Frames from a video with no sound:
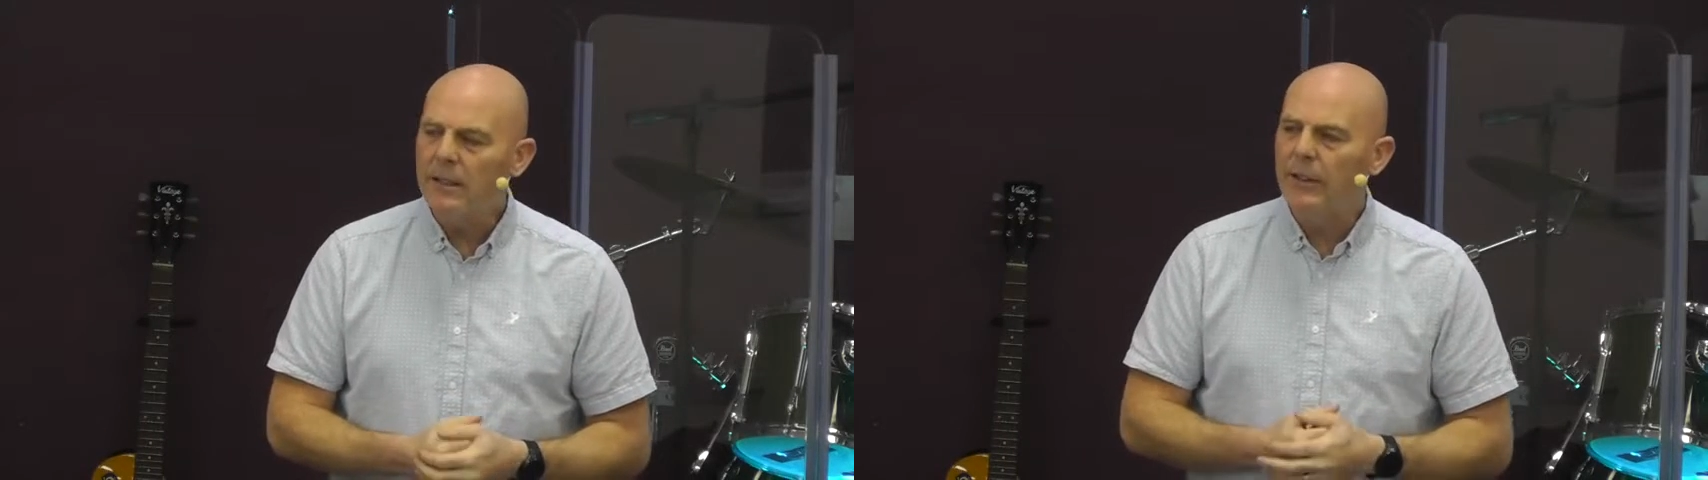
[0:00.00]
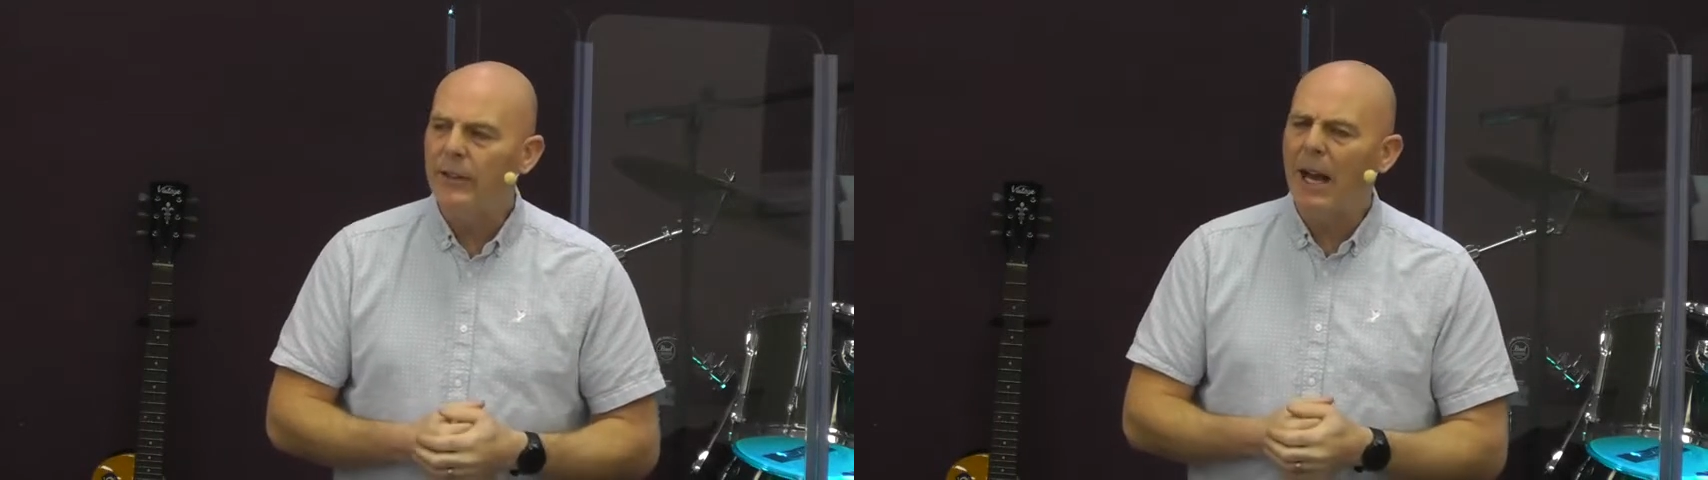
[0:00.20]

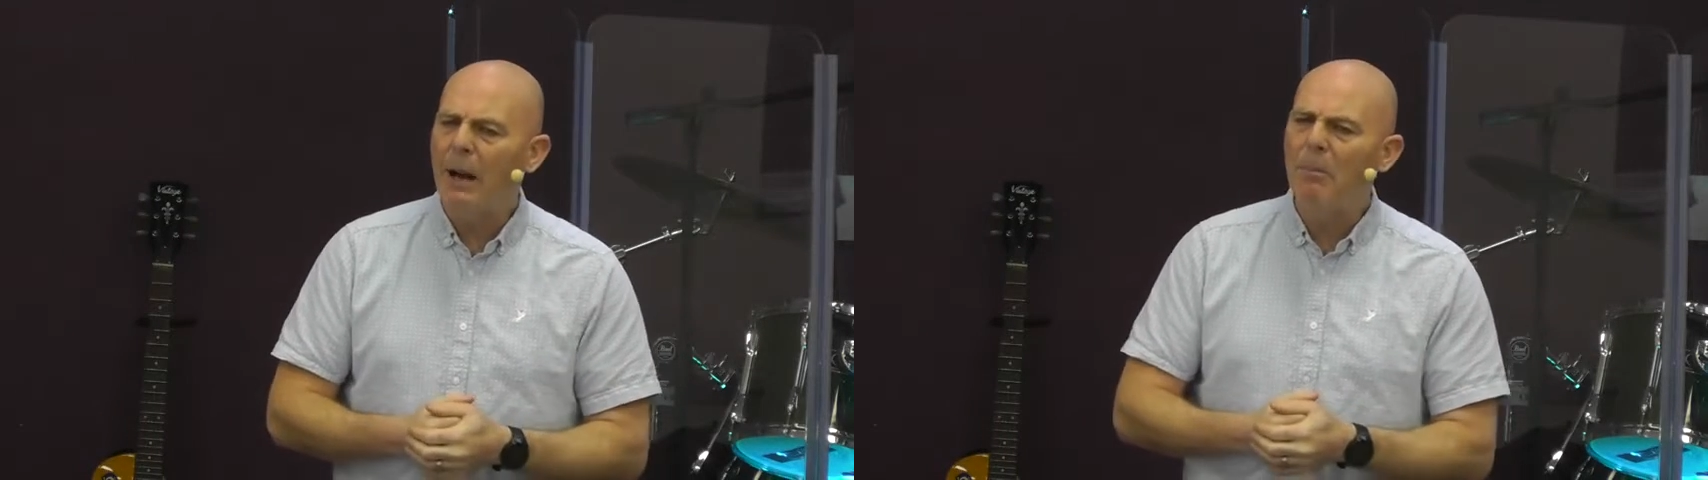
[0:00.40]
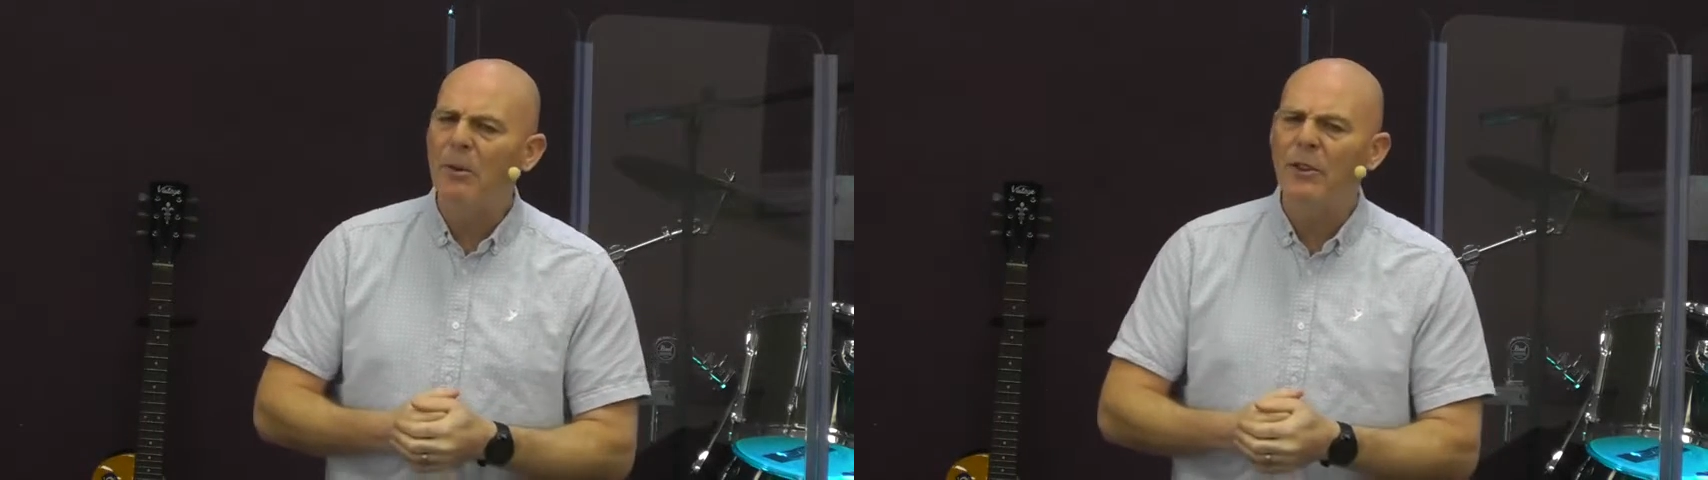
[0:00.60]
You see,
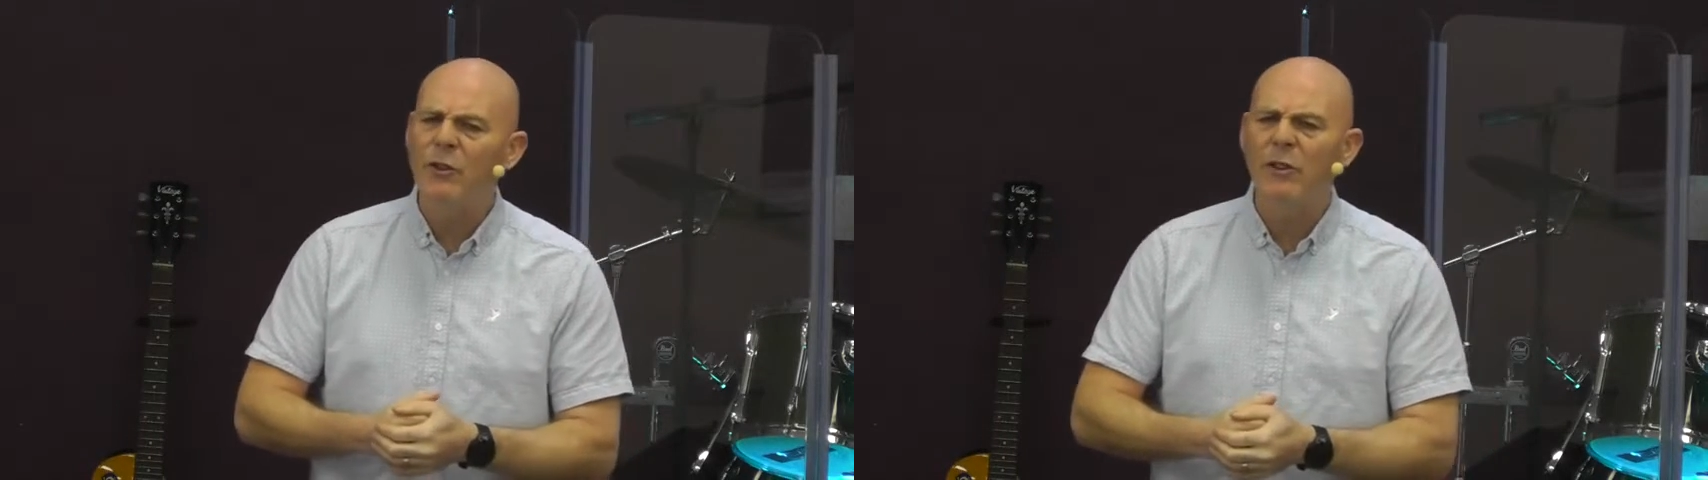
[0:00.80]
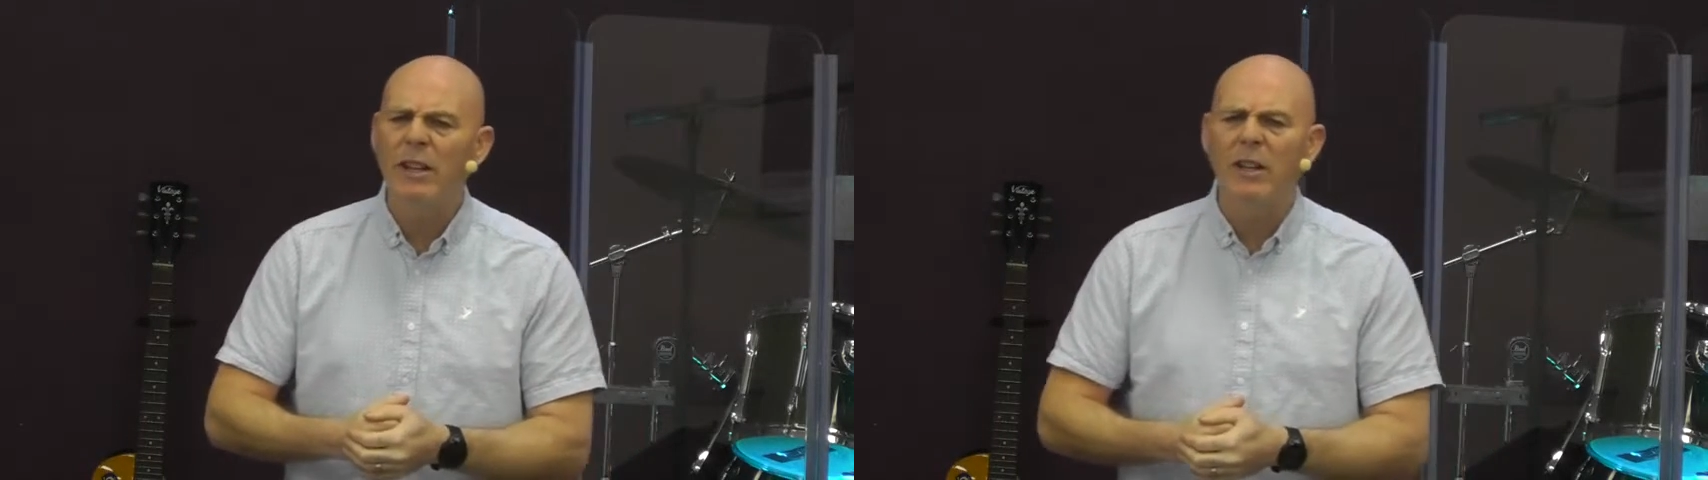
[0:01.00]
our
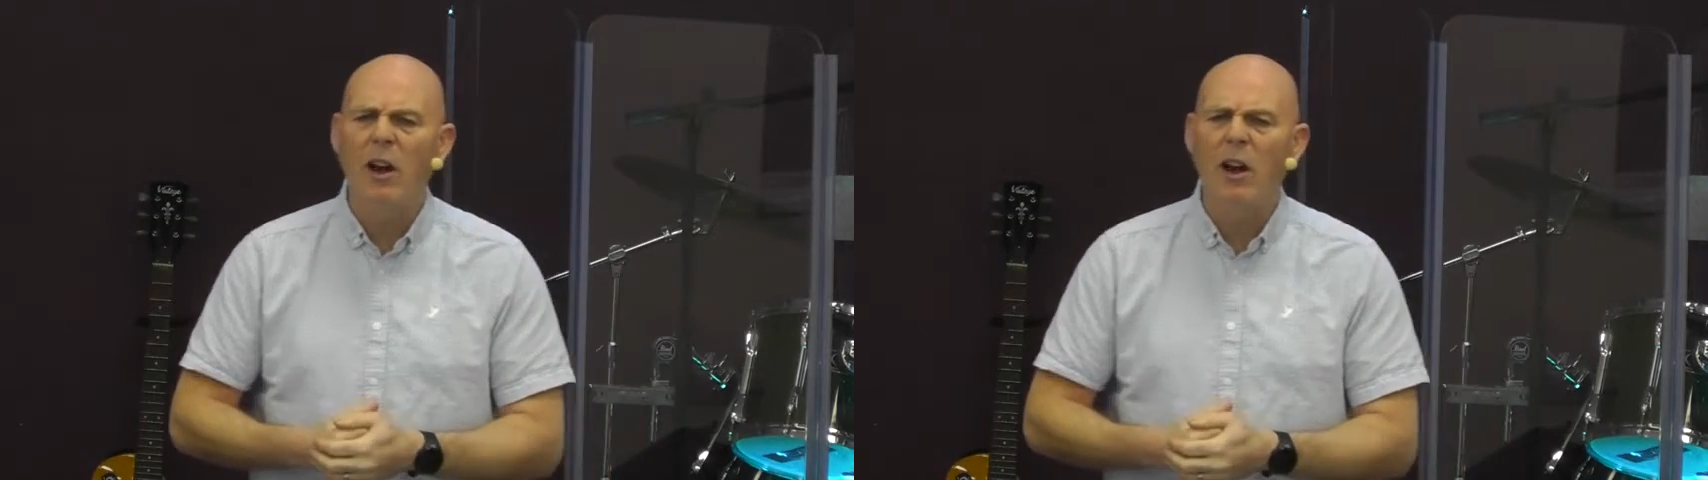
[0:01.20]
position in